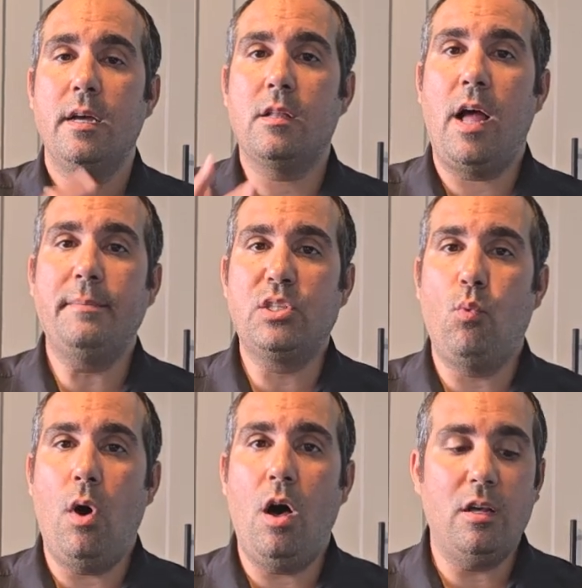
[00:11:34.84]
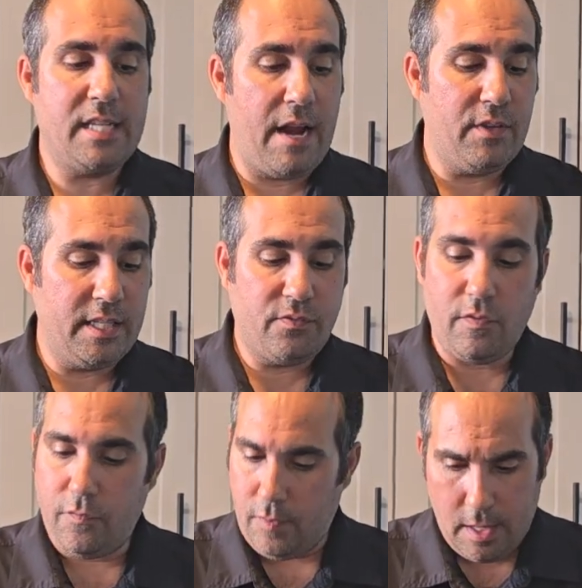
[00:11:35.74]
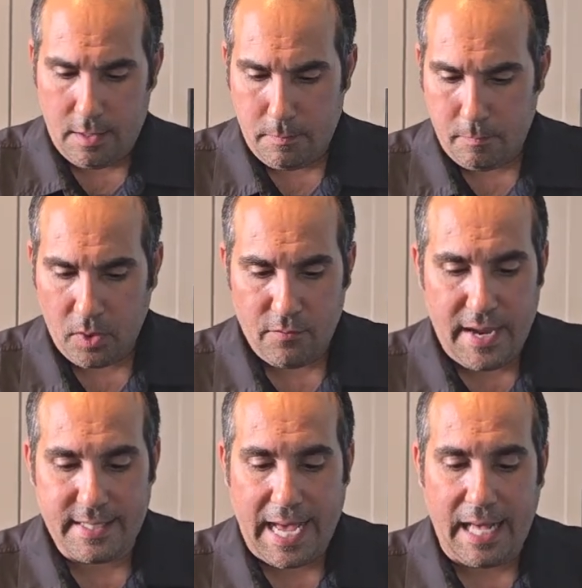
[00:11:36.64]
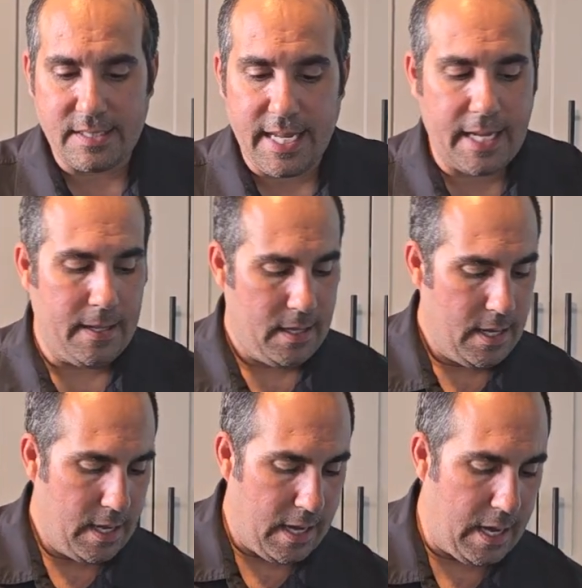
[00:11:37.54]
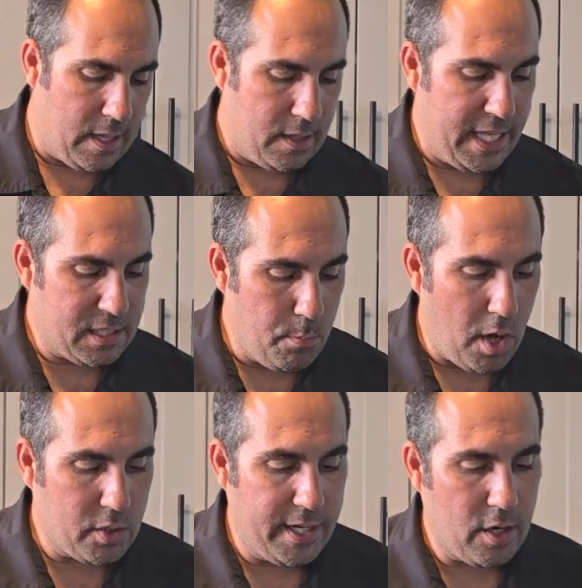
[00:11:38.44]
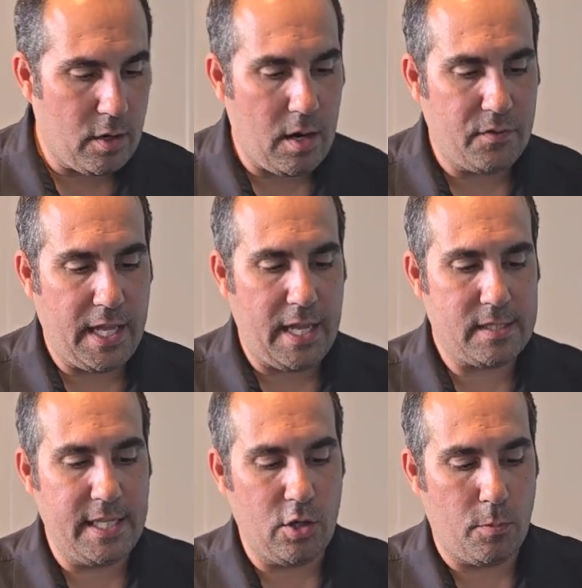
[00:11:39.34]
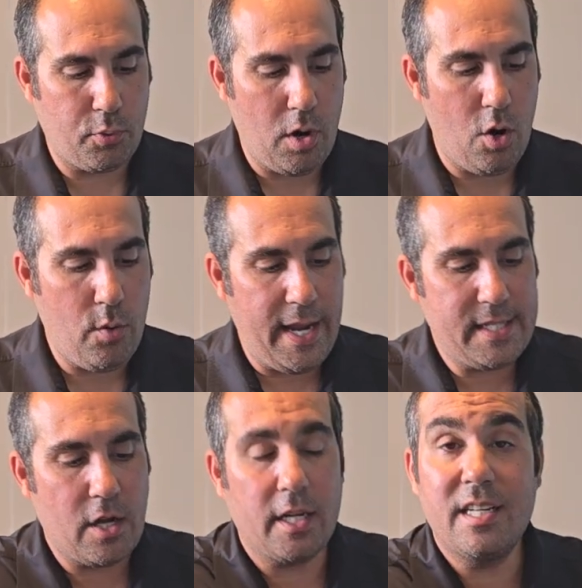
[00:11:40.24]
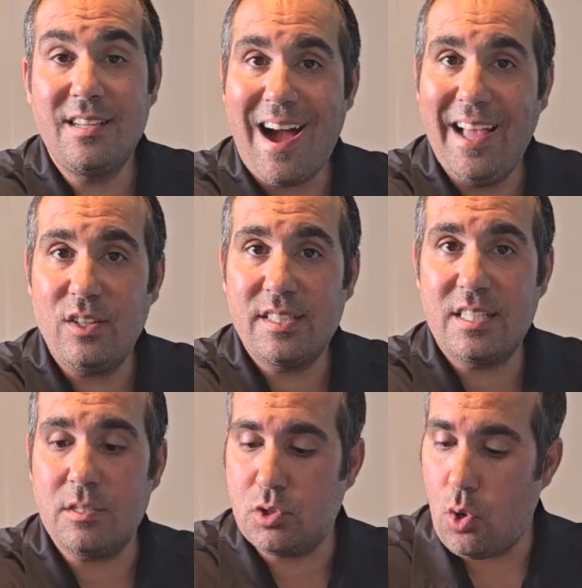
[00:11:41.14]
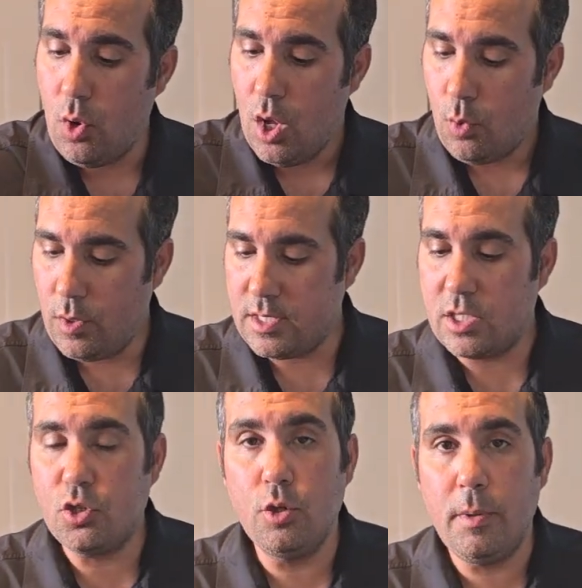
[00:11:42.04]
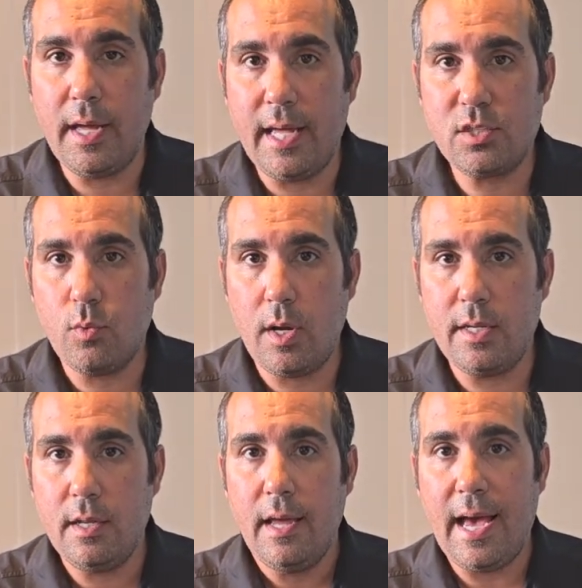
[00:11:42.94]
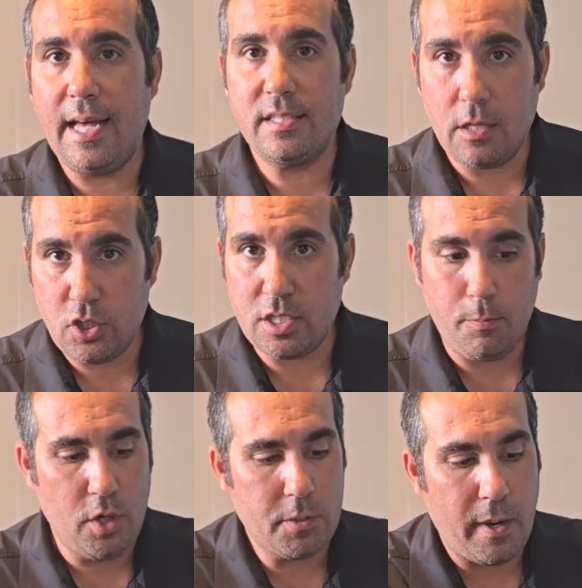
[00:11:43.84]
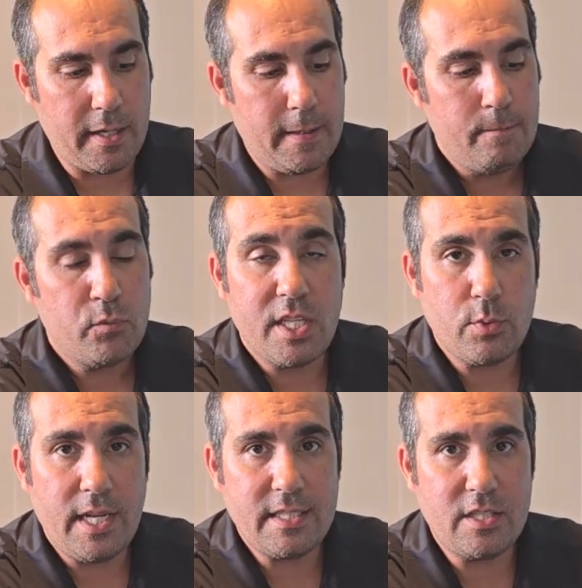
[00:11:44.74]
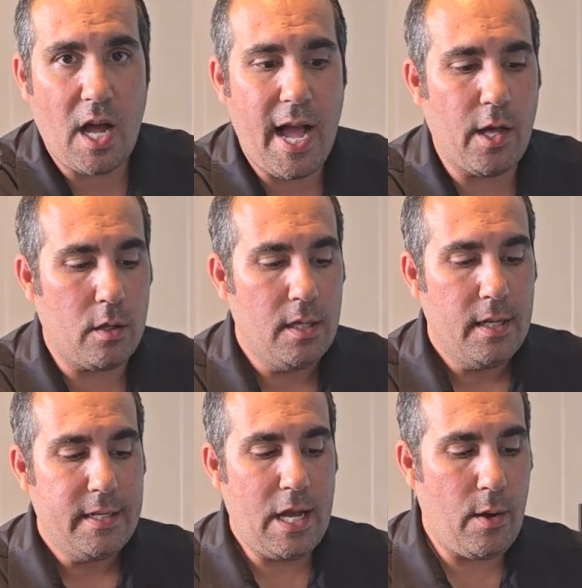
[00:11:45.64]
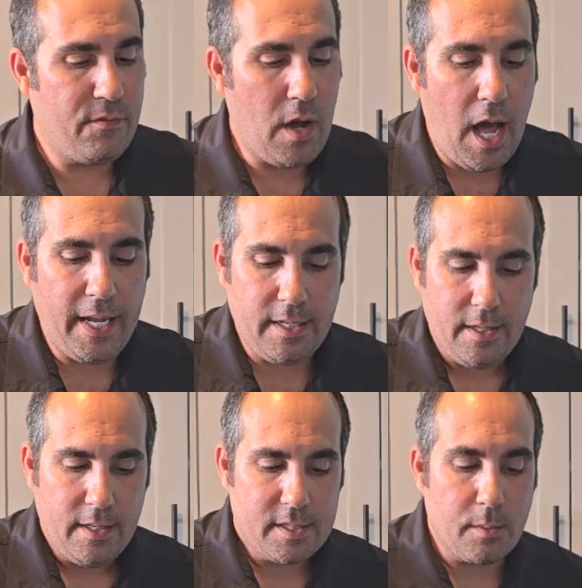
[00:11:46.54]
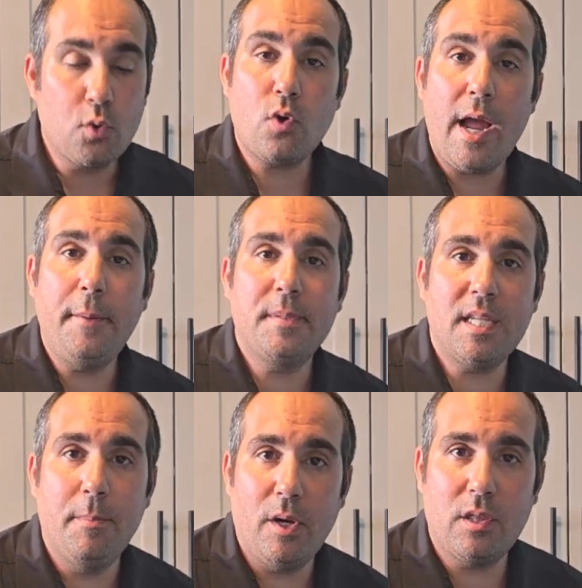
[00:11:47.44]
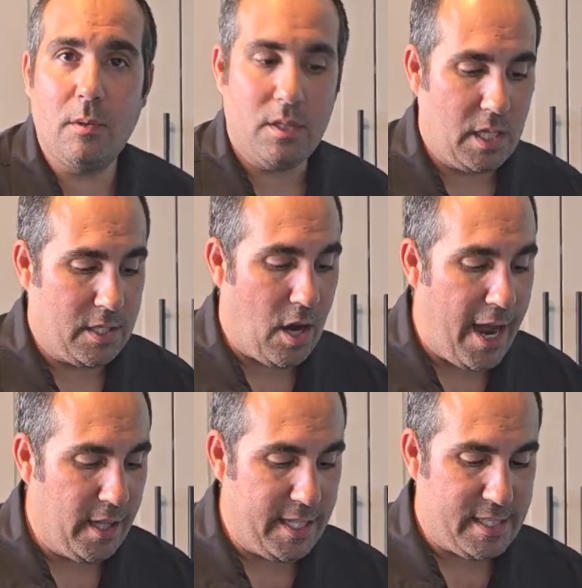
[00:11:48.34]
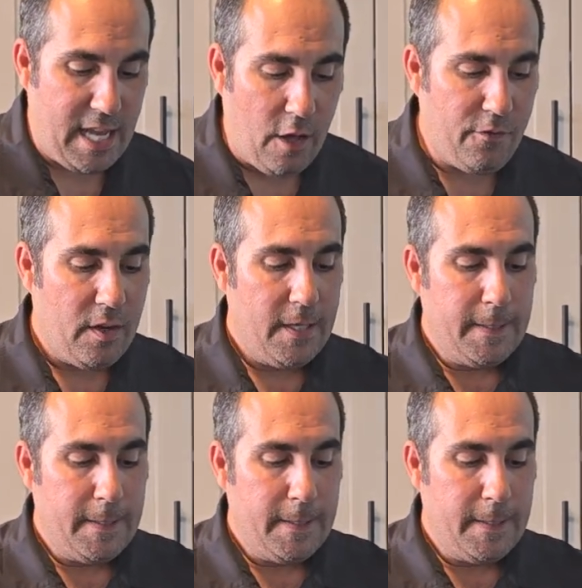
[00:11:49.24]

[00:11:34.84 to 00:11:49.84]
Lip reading: climbs the walls, everything's fantastic. This model here of the Seagull Pro, it's got a dial system. So whereas the Scuba S1 has just a push button, this one has a dial. Now I've got some gripes about the dial itself.